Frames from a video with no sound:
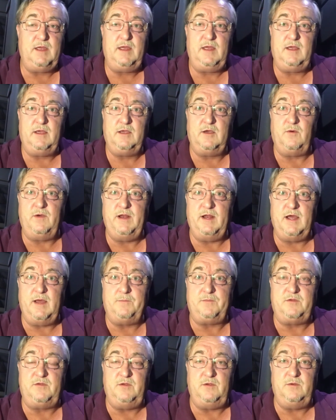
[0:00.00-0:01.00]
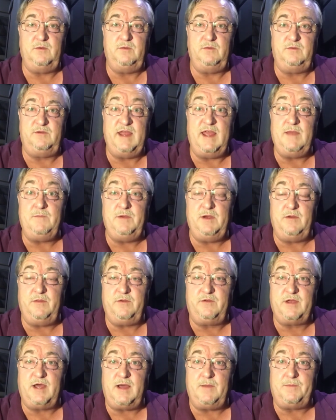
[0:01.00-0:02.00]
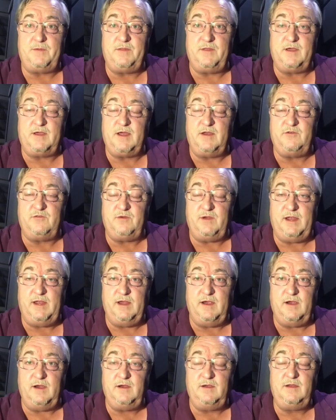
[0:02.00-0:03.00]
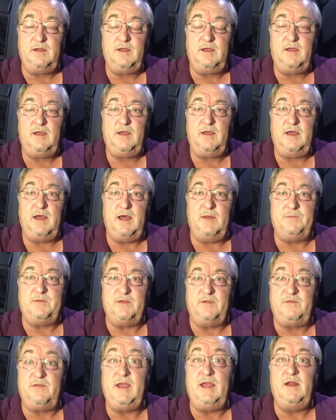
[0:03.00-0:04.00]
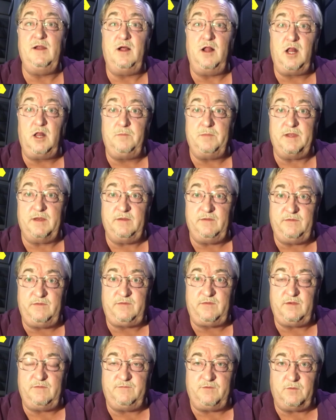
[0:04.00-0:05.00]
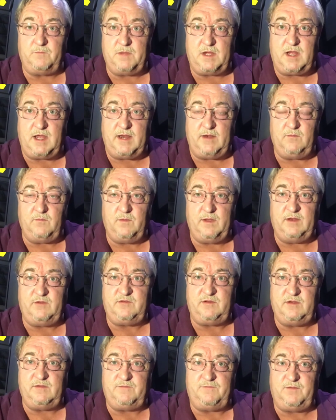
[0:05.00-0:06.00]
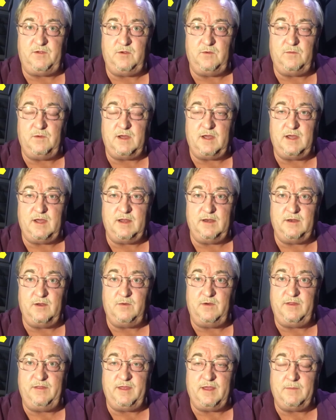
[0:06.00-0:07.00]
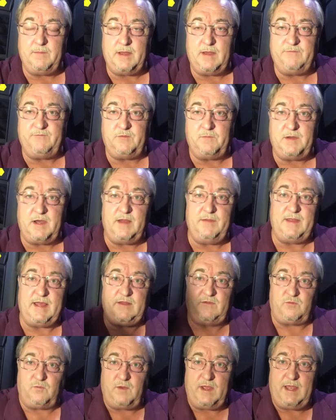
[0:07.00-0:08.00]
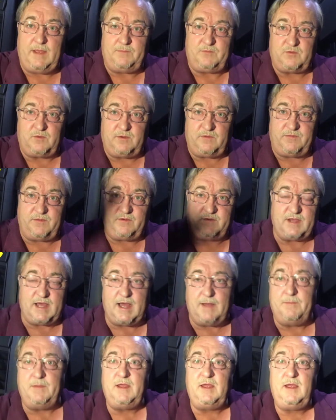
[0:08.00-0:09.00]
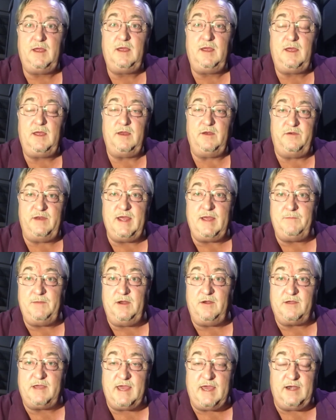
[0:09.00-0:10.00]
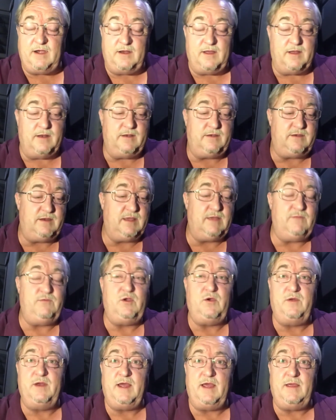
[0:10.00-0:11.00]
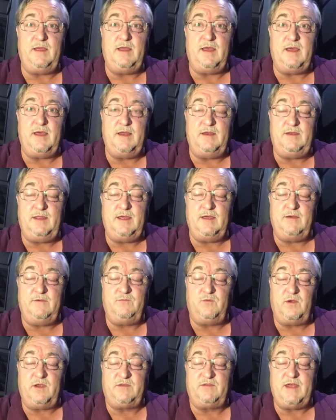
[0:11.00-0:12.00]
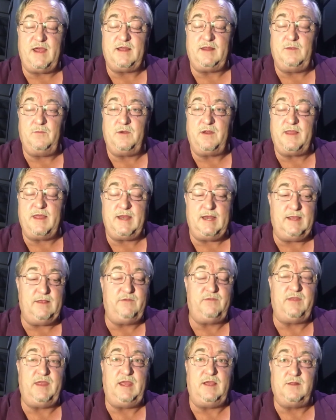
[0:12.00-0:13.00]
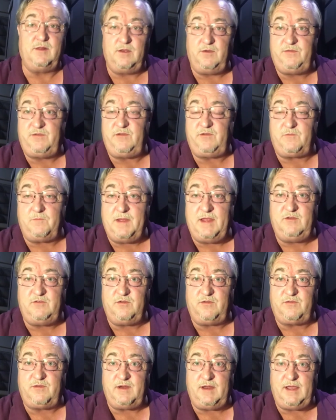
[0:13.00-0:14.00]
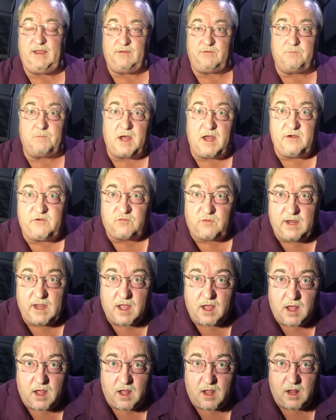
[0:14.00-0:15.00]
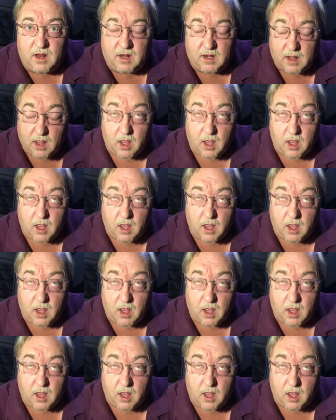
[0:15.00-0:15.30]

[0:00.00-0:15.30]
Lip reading: going up to damn near the top of the country here, up to St. Albans, Vermont, which if you know anything about Vermont, that's way up towards the top. Damn near Canada. To give you an idea of where exactly where that is, the closest major city is Montreal,